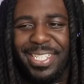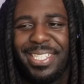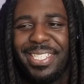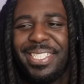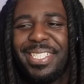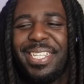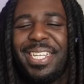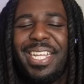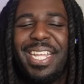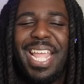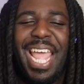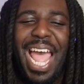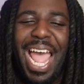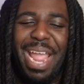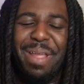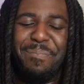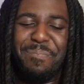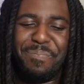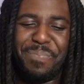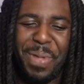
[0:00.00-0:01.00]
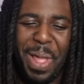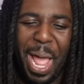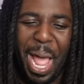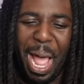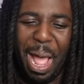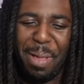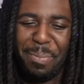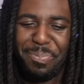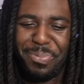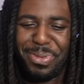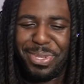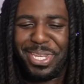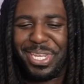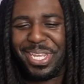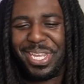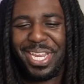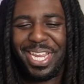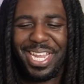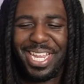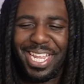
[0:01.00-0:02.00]
I'm Give me some
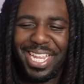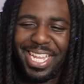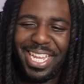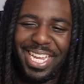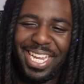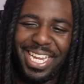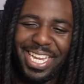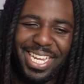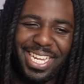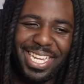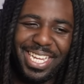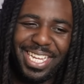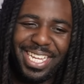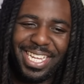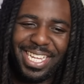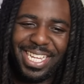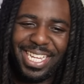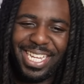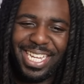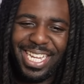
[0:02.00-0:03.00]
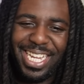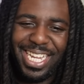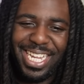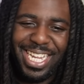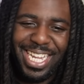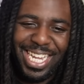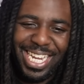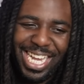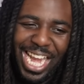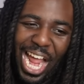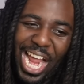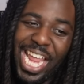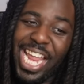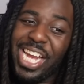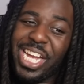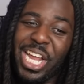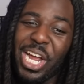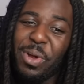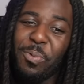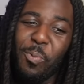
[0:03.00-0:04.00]
sugar. Now he
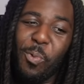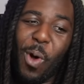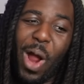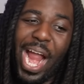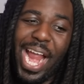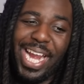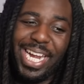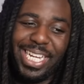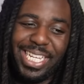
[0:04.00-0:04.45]
couldn't wait.